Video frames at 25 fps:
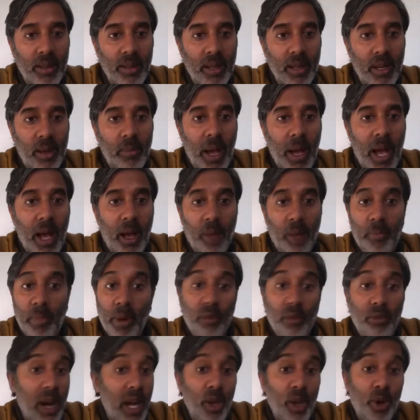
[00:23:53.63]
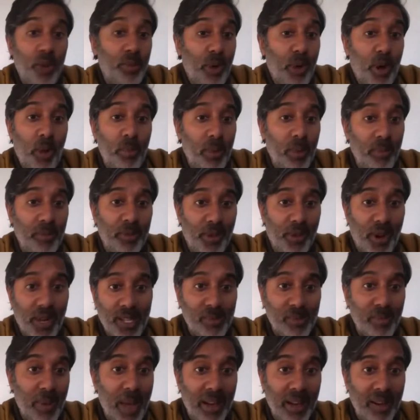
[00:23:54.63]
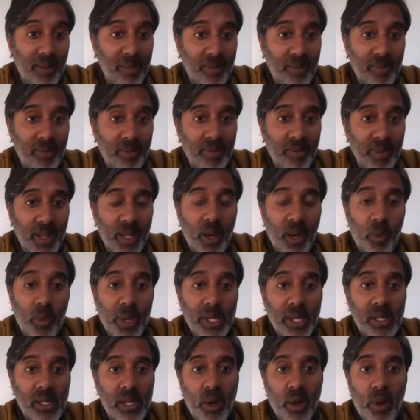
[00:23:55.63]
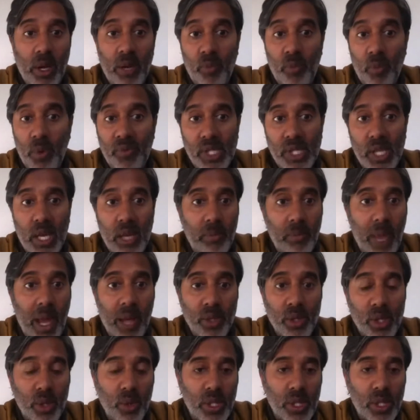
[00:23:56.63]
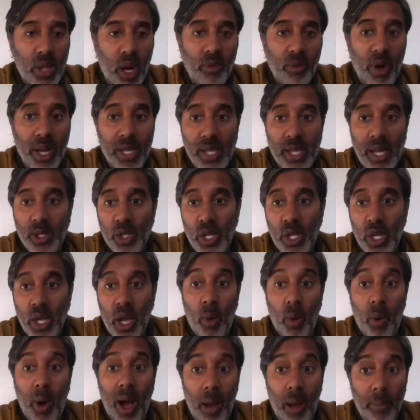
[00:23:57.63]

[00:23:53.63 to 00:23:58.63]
About a perennial problem for us men. We've seen male suicide rates actually go up.